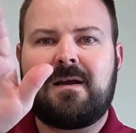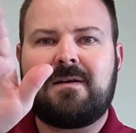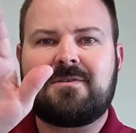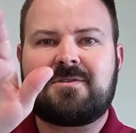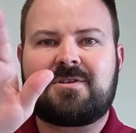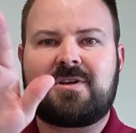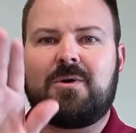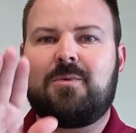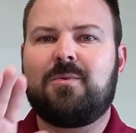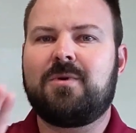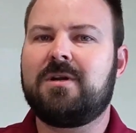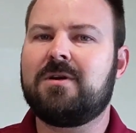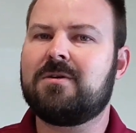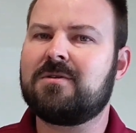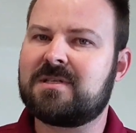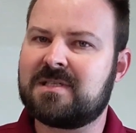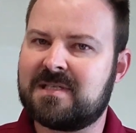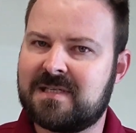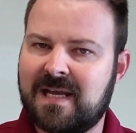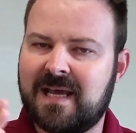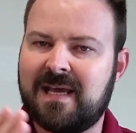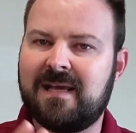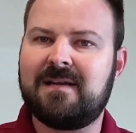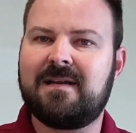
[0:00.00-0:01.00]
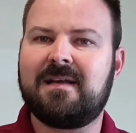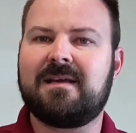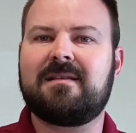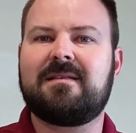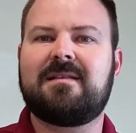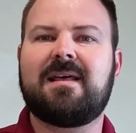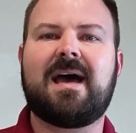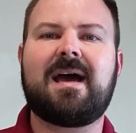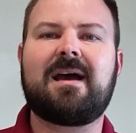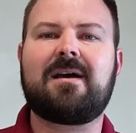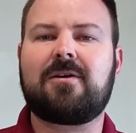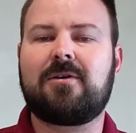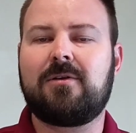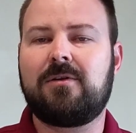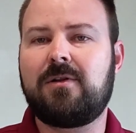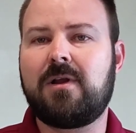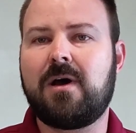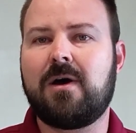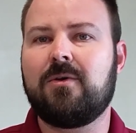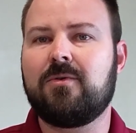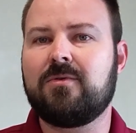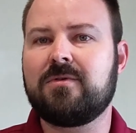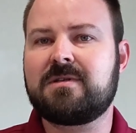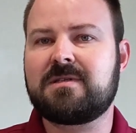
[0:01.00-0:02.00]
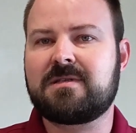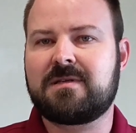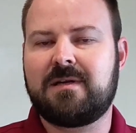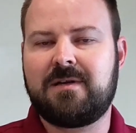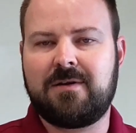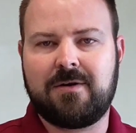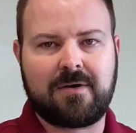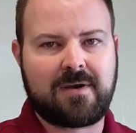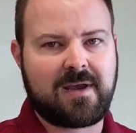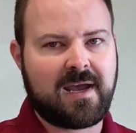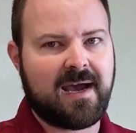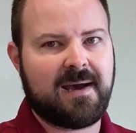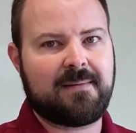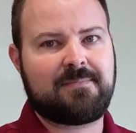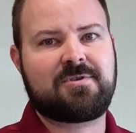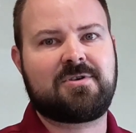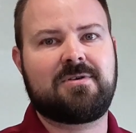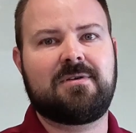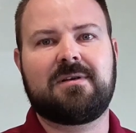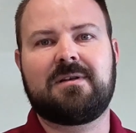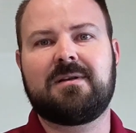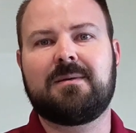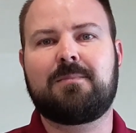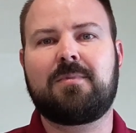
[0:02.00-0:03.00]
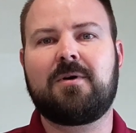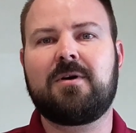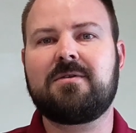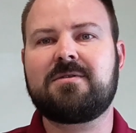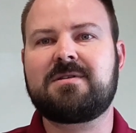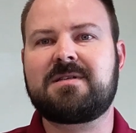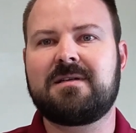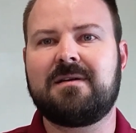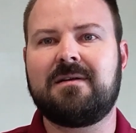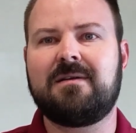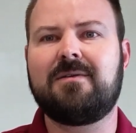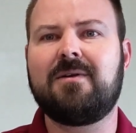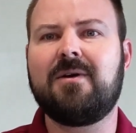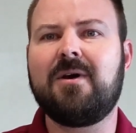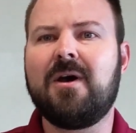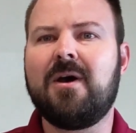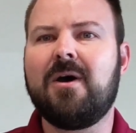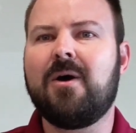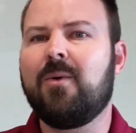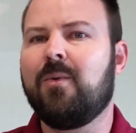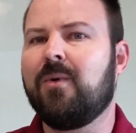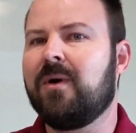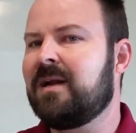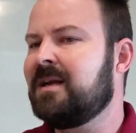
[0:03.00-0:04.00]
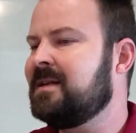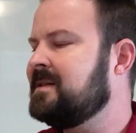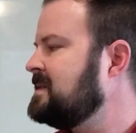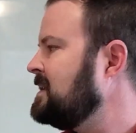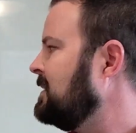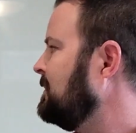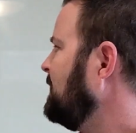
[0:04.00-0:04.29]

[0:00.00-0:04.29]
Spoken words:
So when you're standing that close and you're capturing the person, what ends